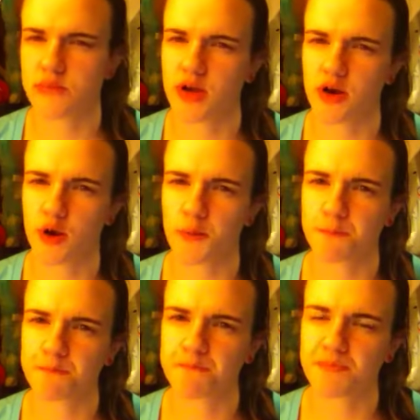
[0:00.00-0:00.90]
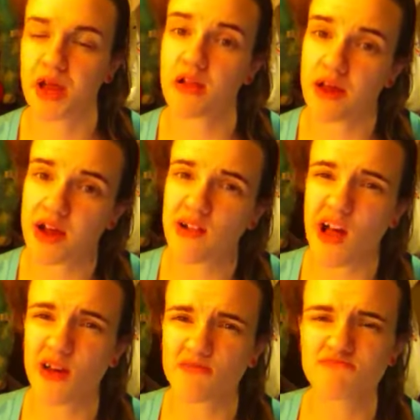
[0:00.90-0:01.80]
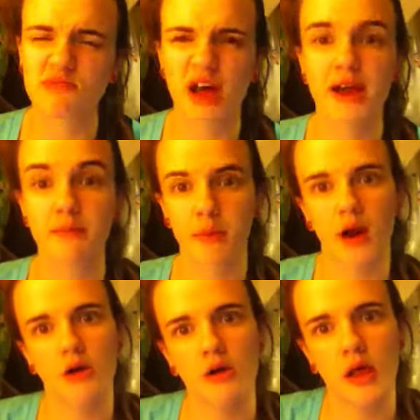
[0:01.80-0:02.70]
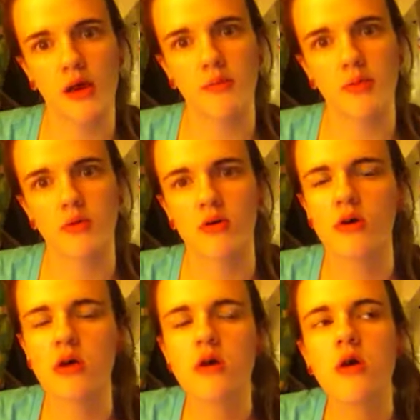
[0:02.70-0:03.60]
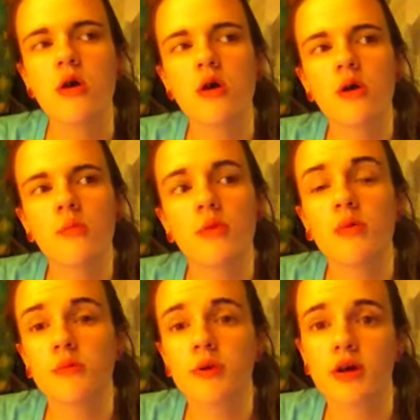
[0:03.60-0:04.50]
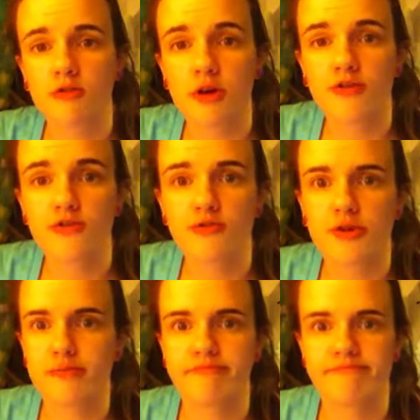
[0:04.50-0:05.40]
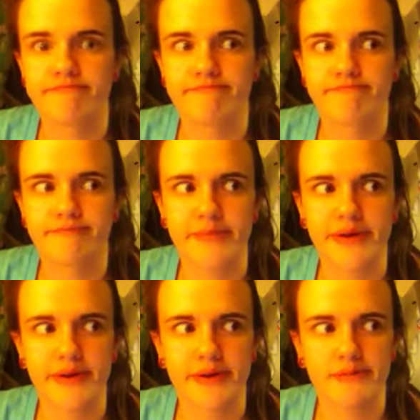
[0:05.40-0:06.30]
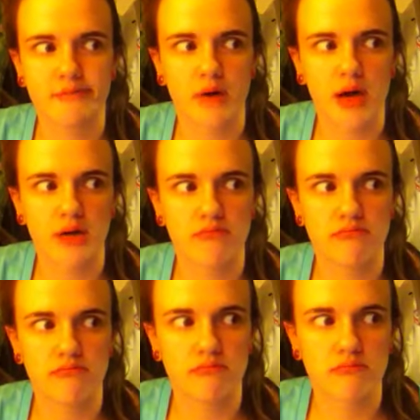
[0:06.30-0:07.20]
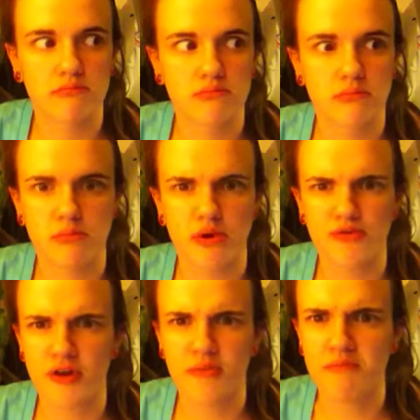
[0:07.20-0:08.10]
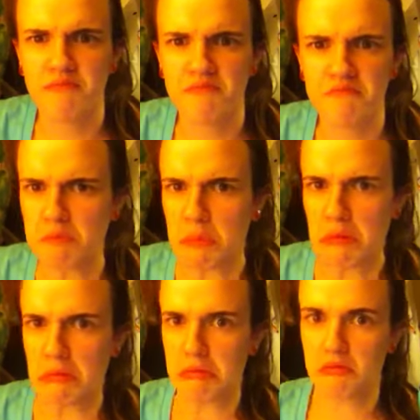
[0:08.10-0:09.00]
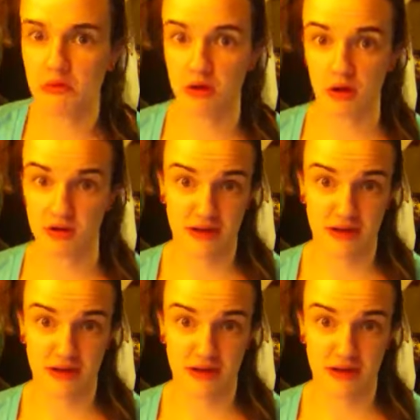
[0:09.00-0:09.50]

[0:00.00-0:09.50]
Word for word: don't know. I like a lot. I admire a lot of people. Probably my crush would be my boyfriend. Hmm. I guess